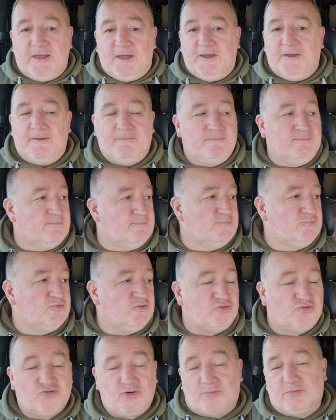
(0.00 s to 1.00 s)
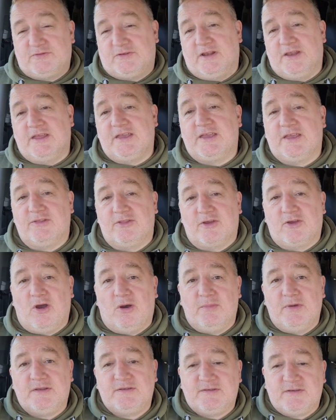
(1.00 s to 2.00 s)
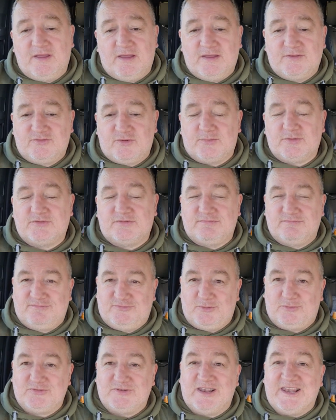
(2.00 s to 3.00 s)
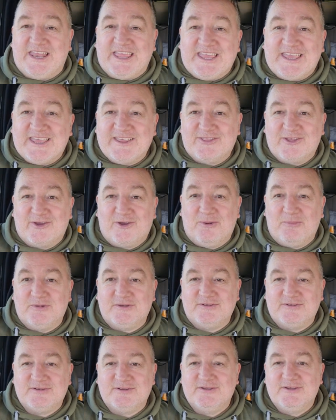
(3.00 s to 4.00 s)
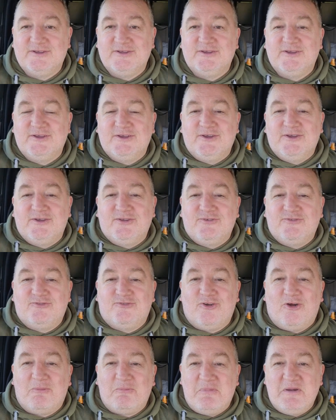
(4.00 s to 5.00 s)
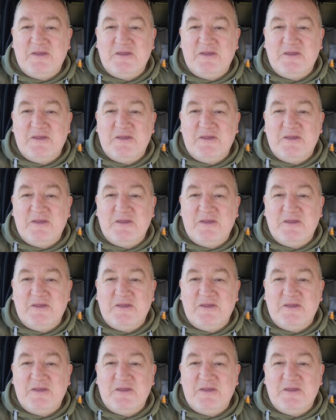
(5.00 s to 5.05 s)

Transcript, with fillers: um, just drop us a link in the comment. Uh, drop us drop us a link in the comment. Drop